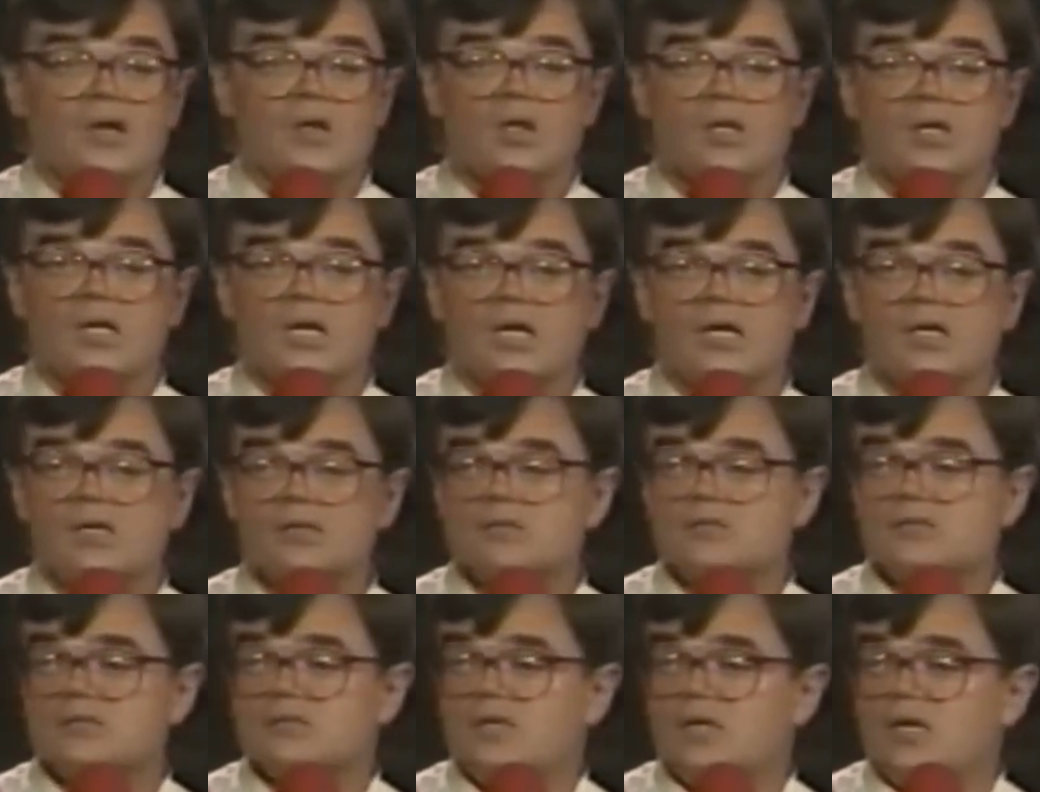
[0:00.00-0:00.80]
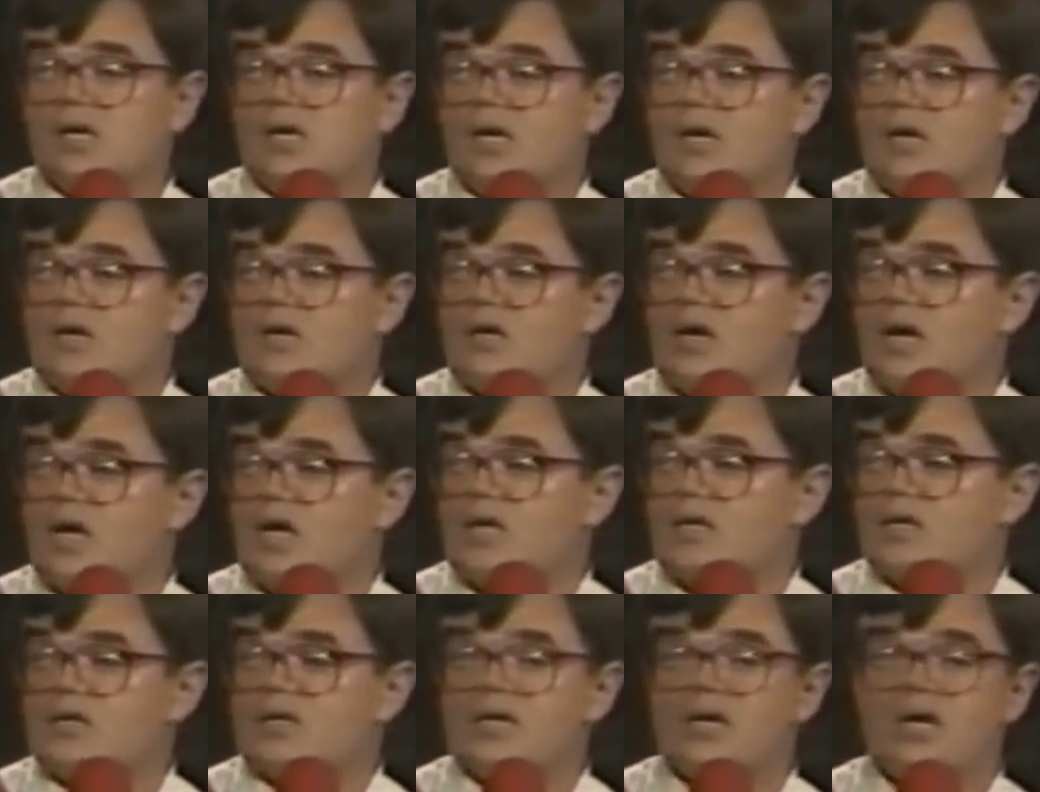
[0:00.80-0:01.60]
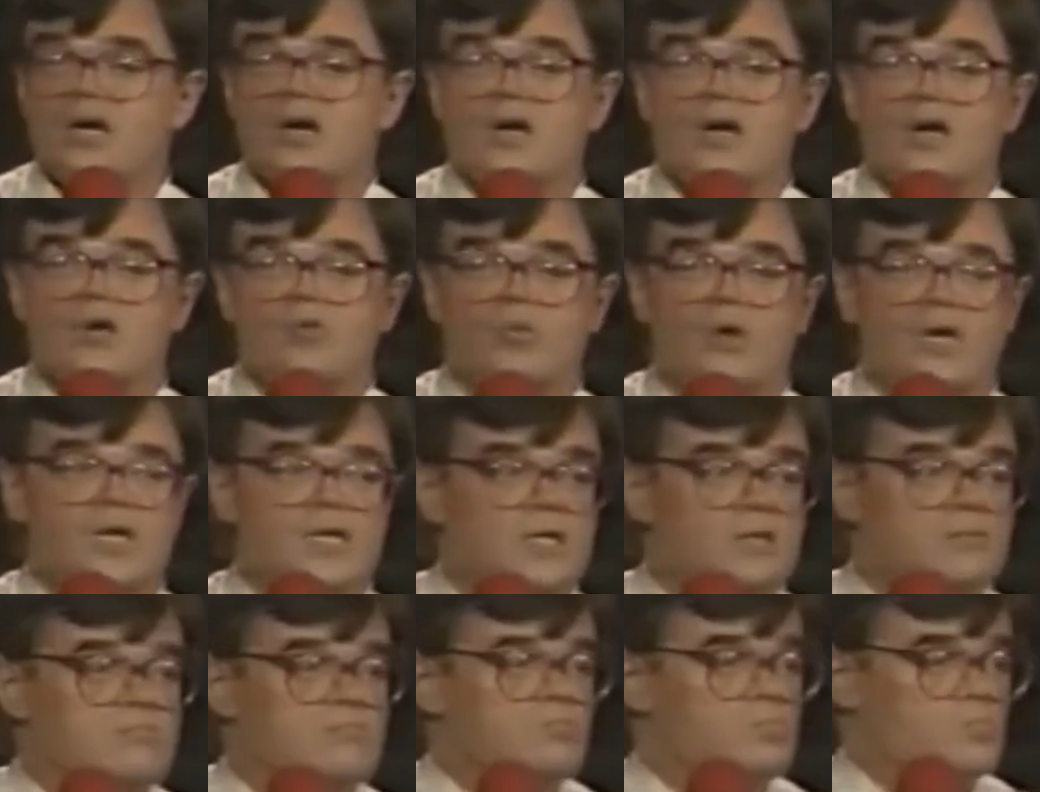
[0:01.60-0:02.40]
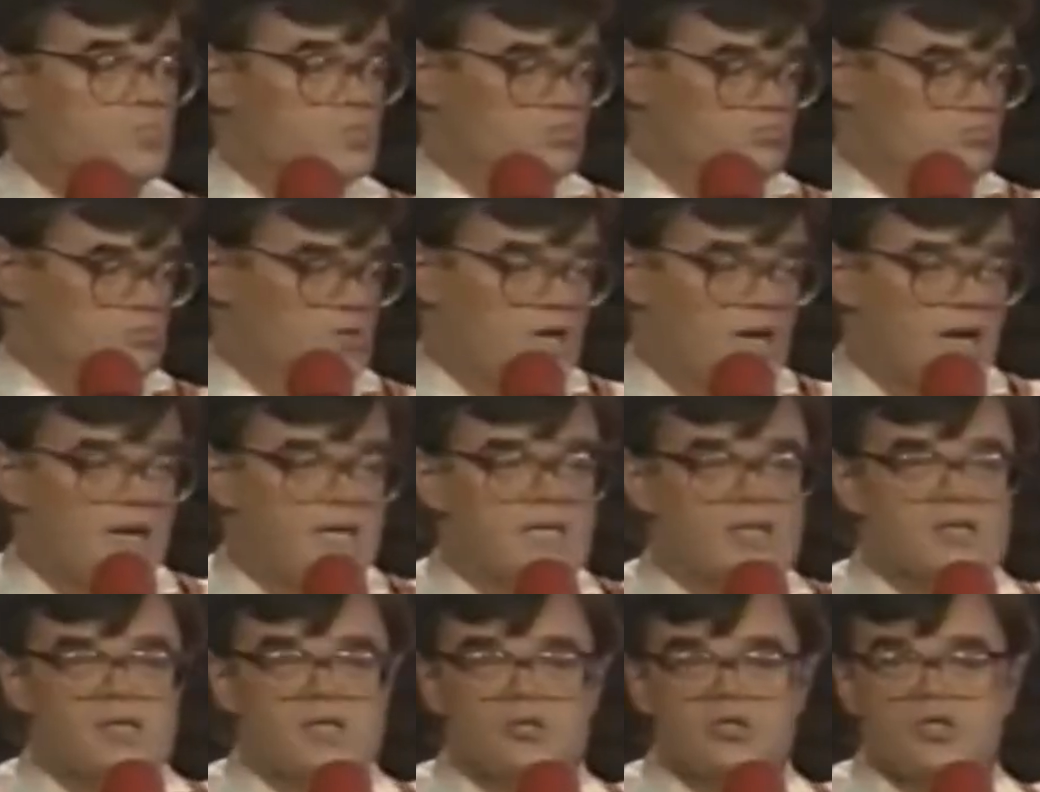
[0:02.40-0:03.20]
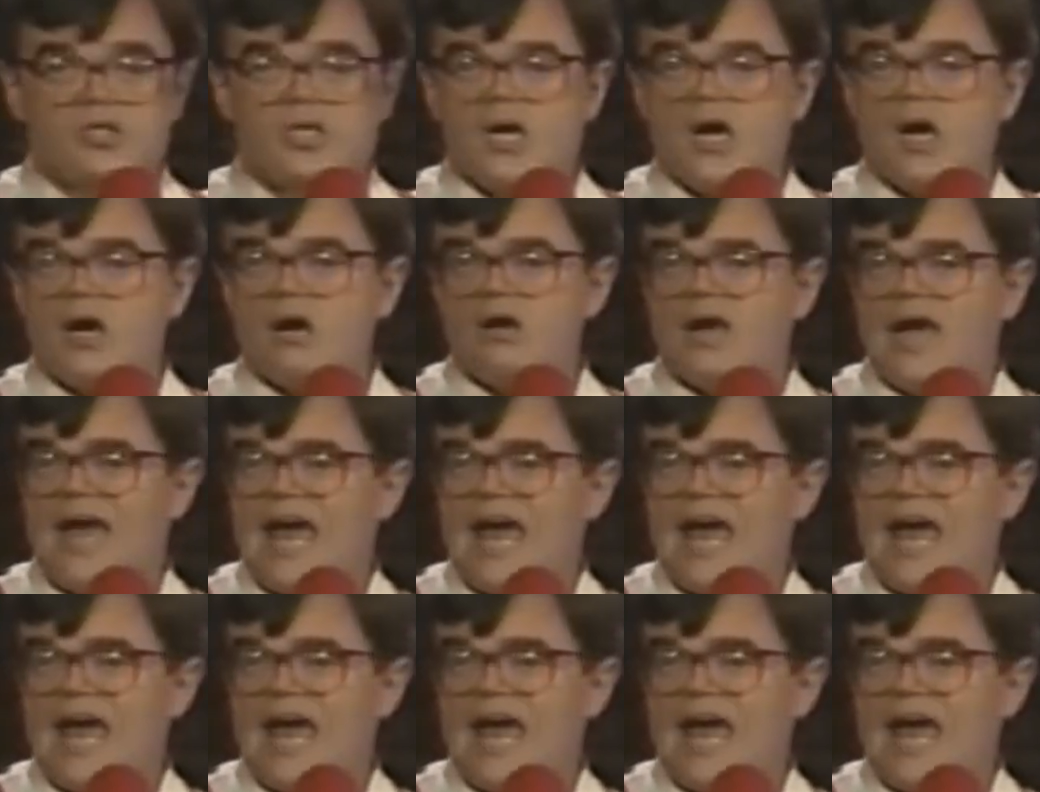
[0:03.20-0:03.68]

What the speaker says: Clarence got in the car and went in, got in the chair.